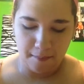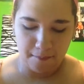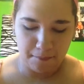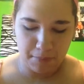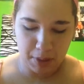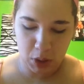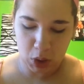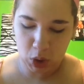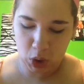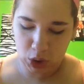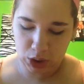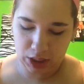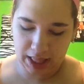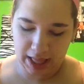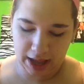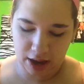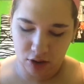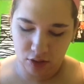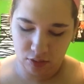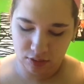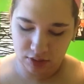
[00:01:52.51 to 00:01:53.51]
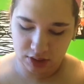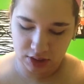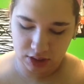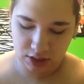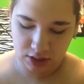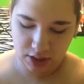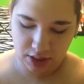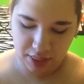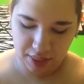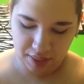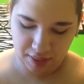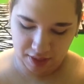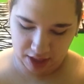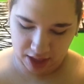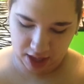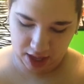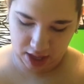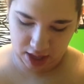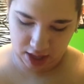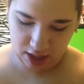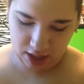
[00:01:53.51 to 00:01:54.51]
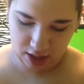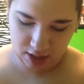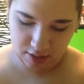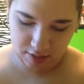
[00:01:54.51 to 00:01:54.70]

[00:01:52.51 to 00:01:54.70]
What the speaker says: pull-out thing